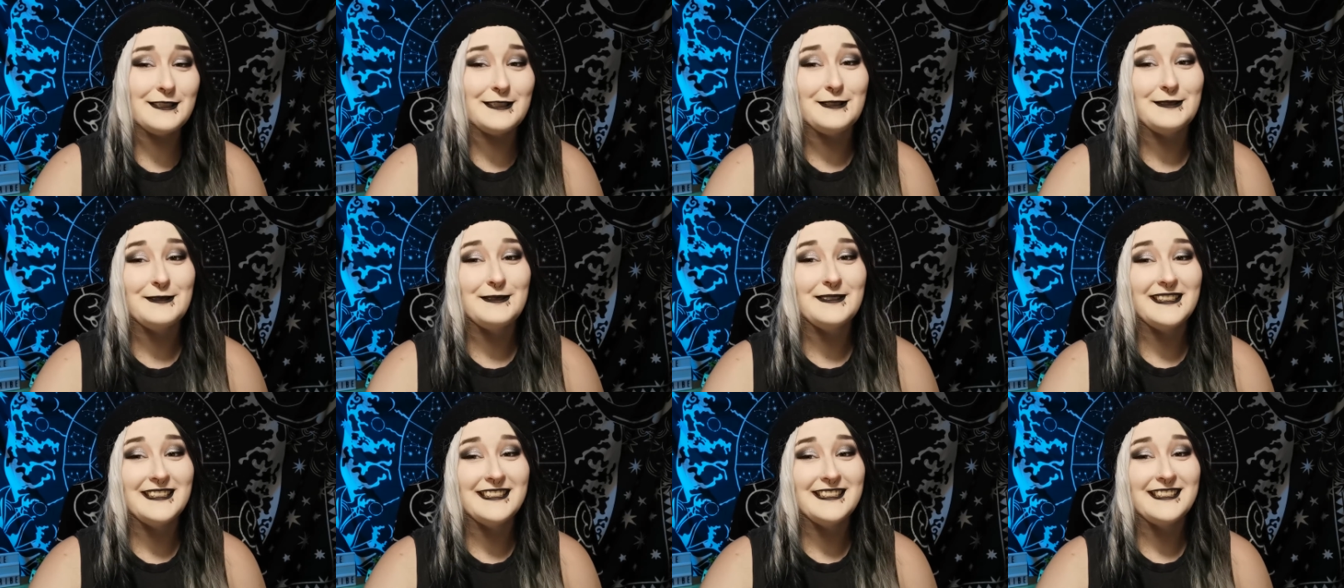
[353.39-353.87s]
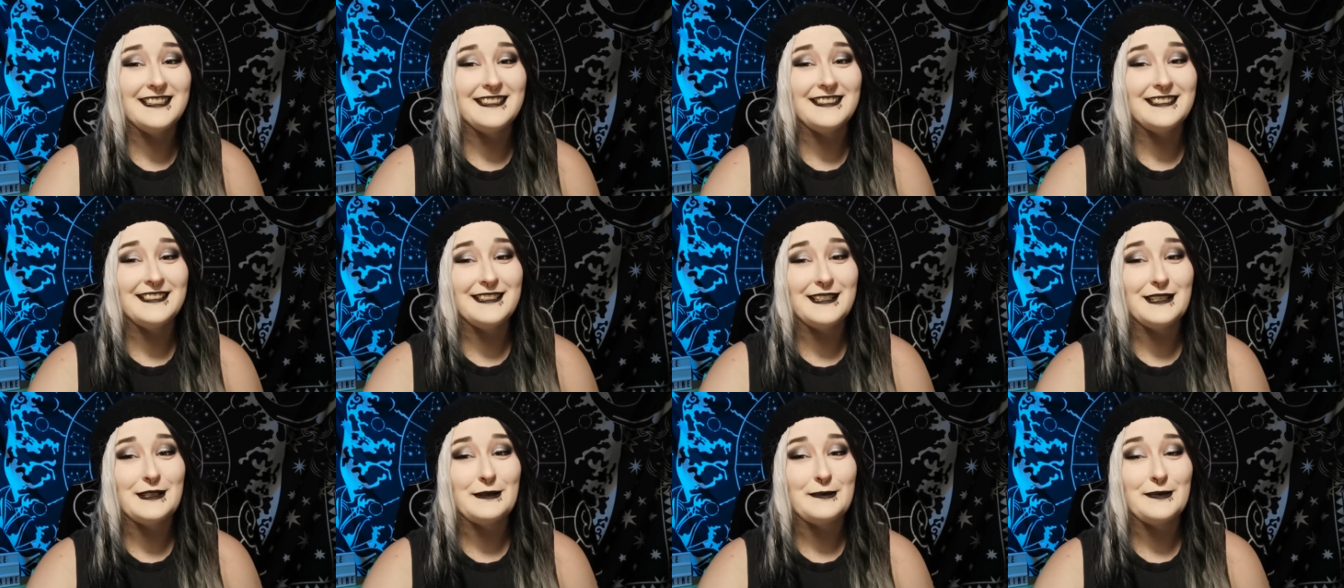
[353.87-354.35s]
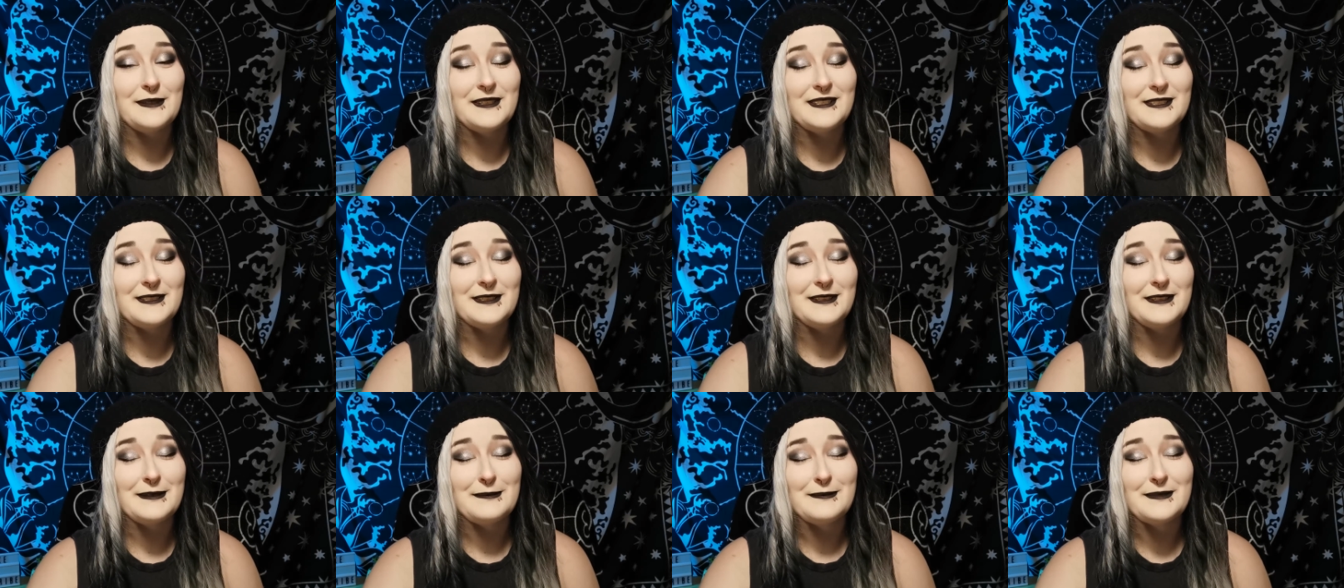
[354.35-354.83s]
I was too lazy to take a
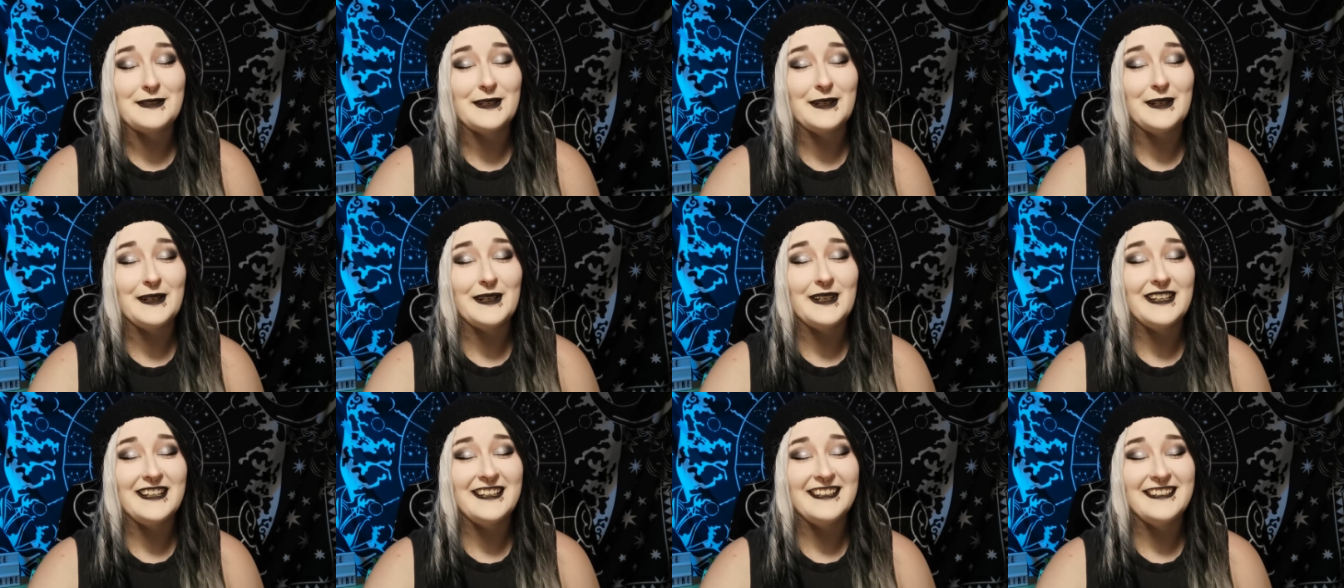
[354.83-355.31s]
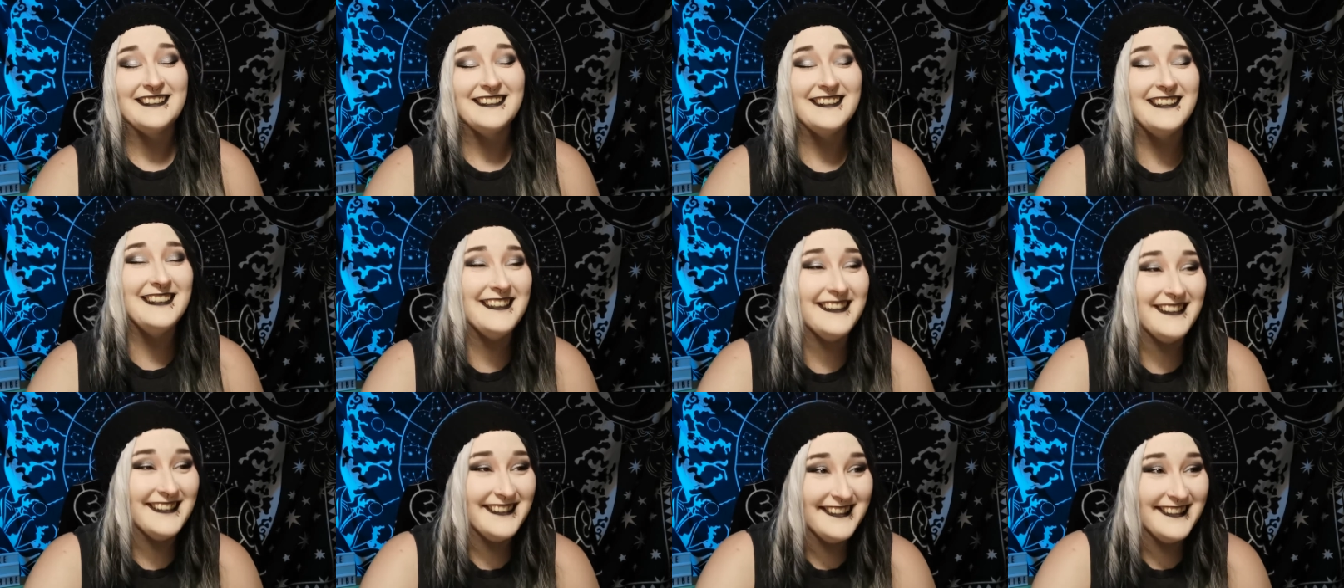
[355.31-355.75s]
picture, I'm sorry.